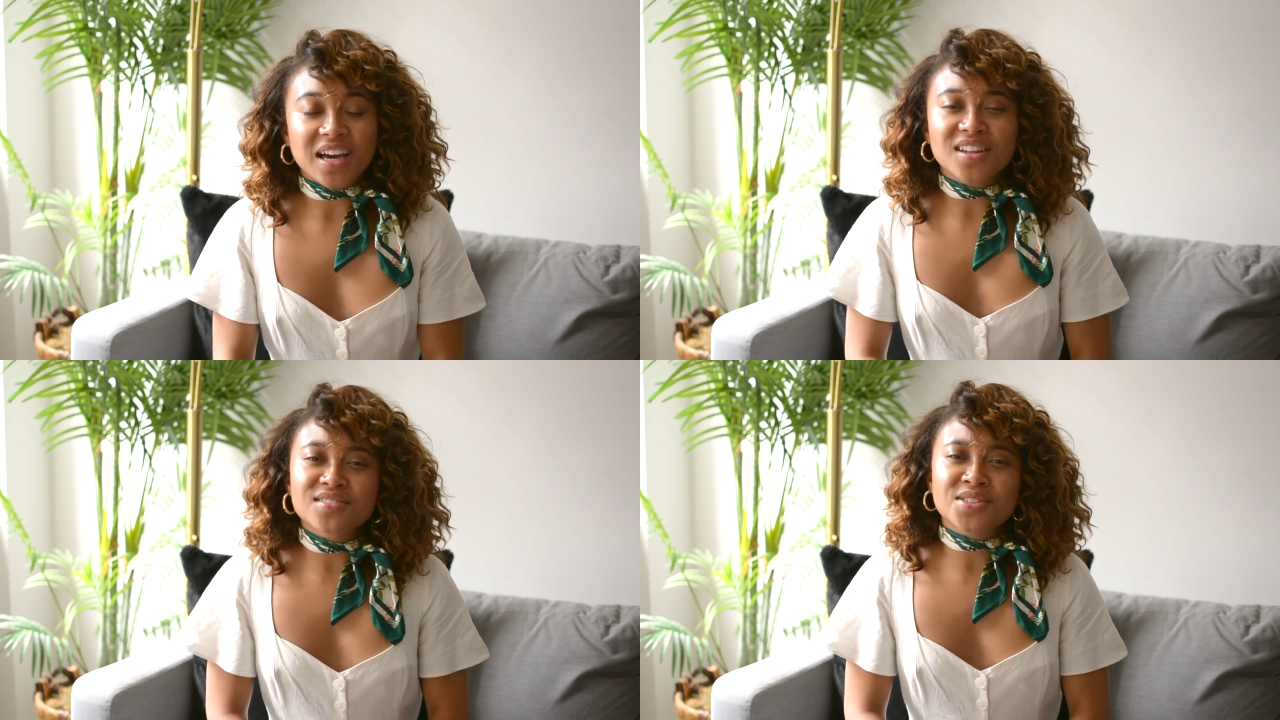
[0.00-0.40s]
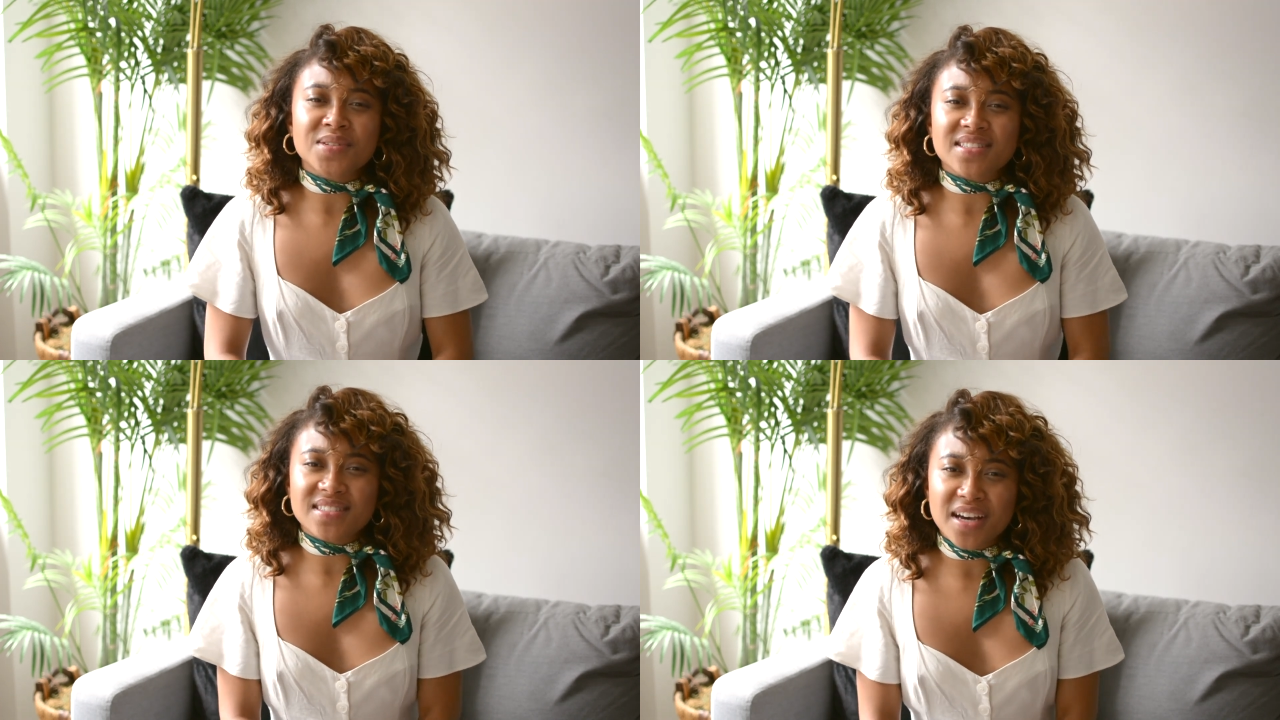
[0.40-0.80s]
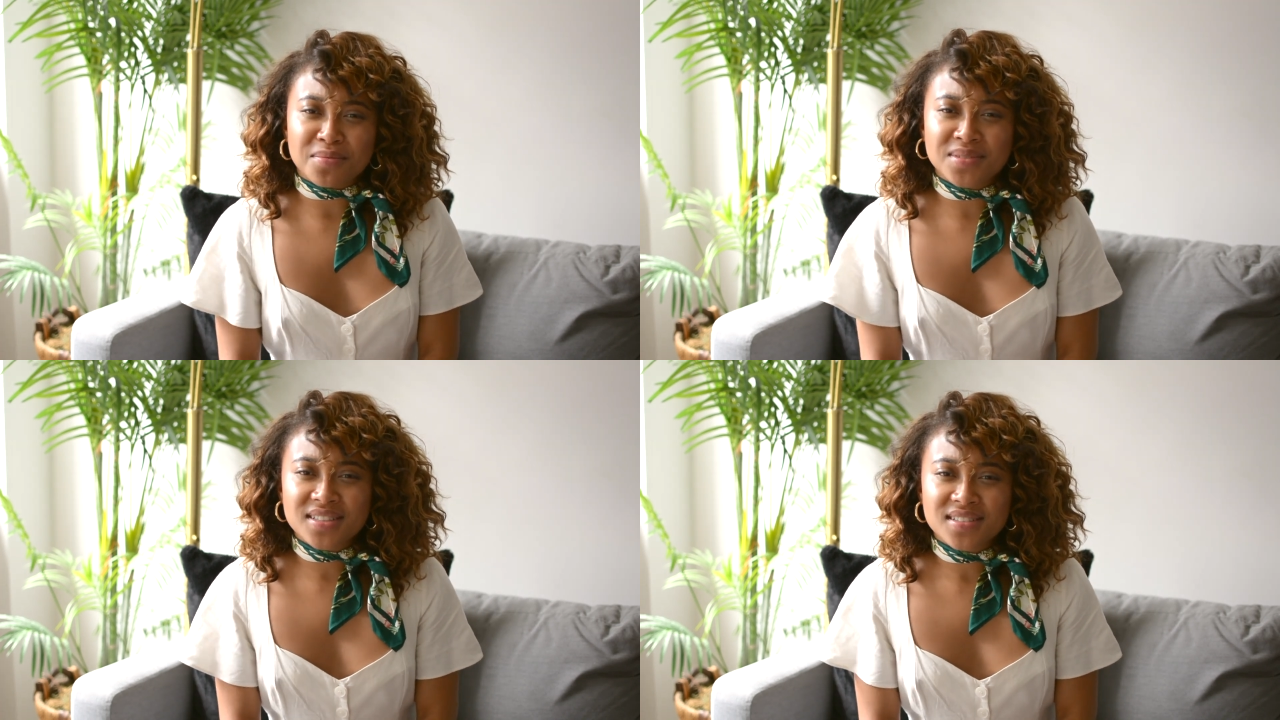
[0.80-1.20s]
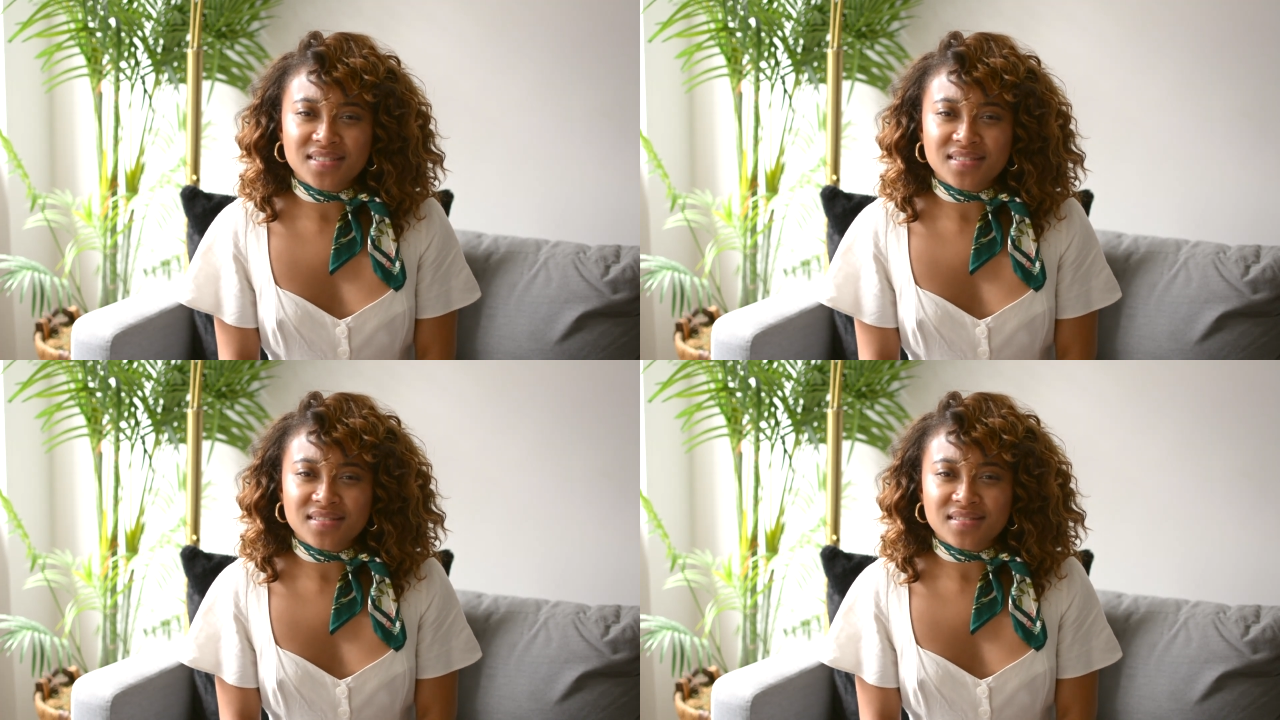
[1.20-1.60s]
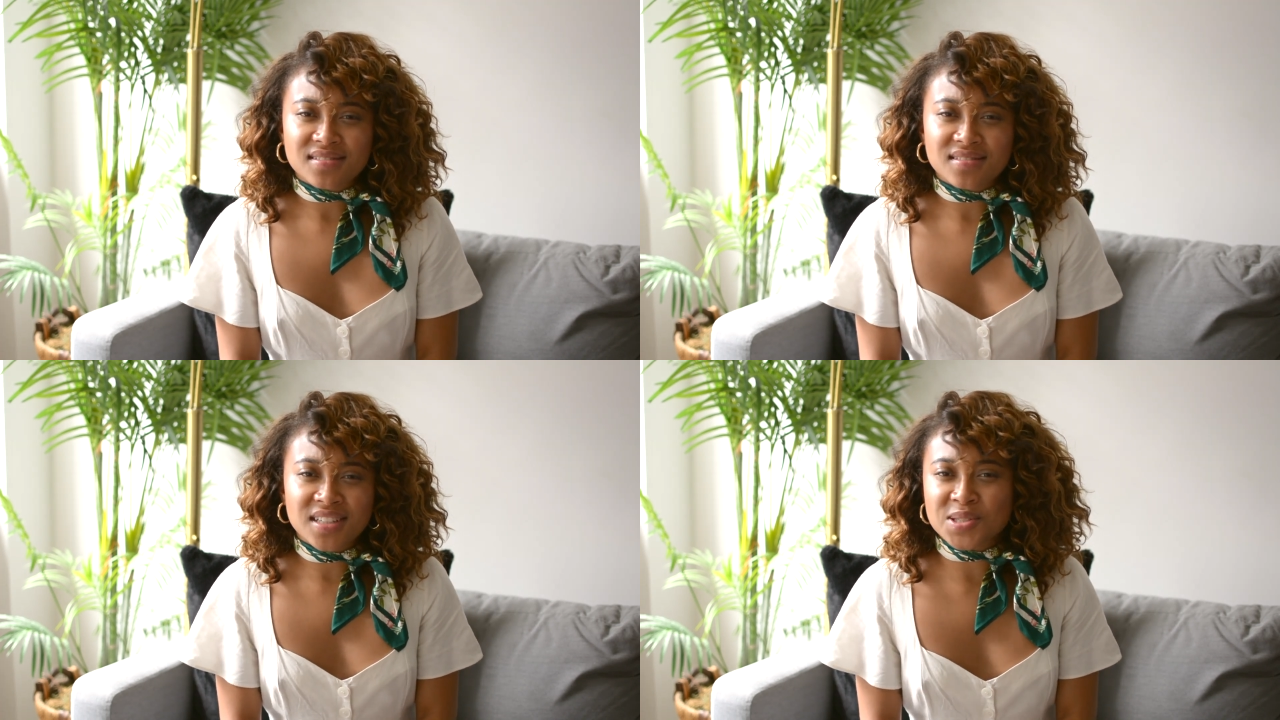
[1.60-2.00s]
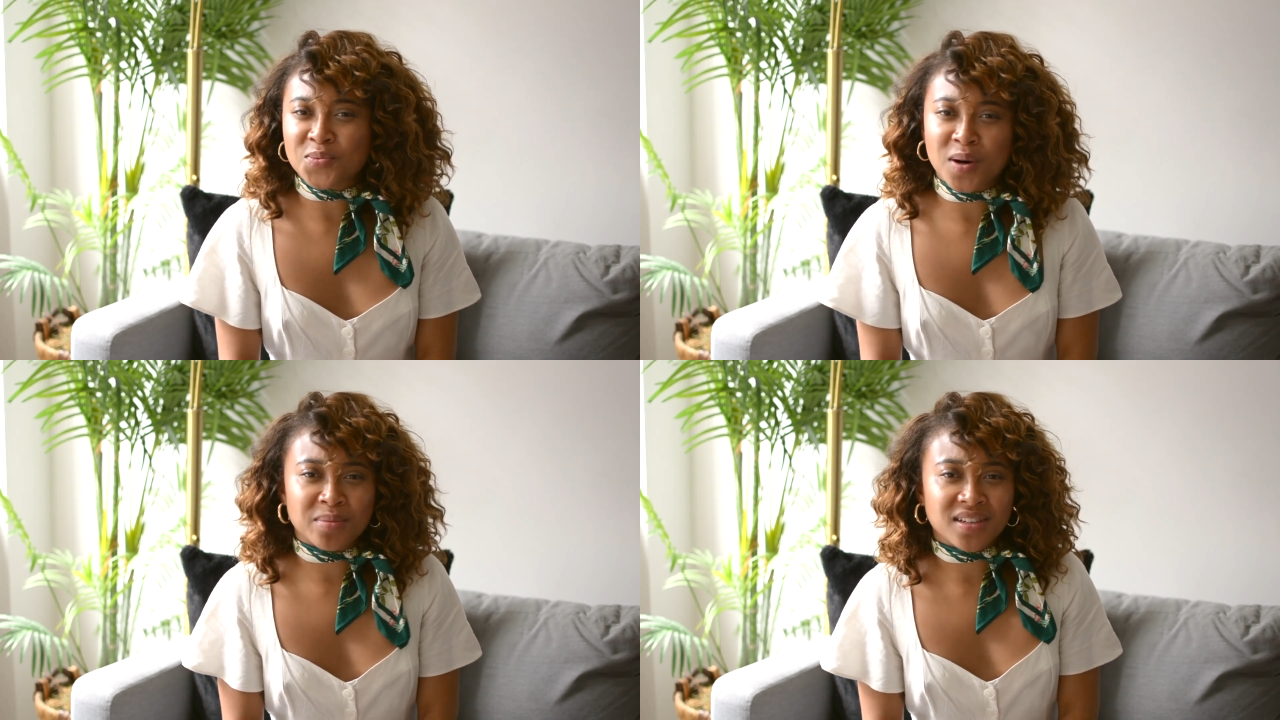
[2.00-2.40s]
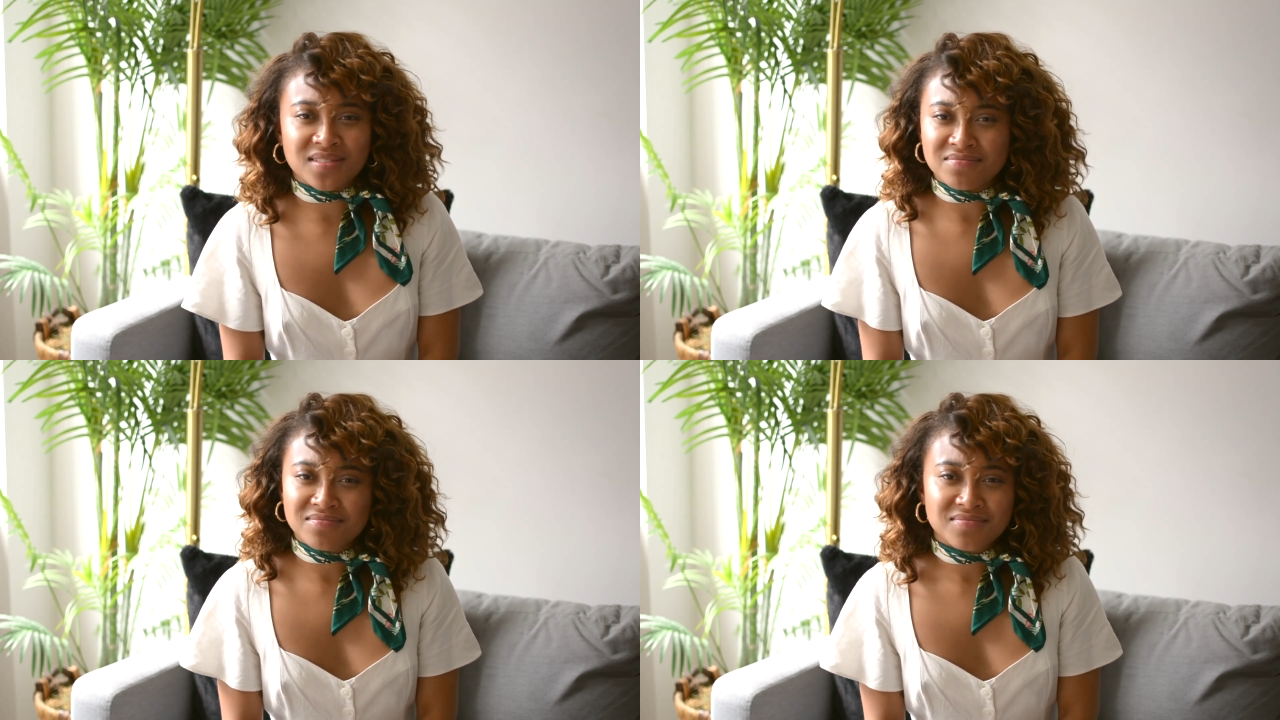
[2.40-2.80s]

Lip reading: I learned to accept this woman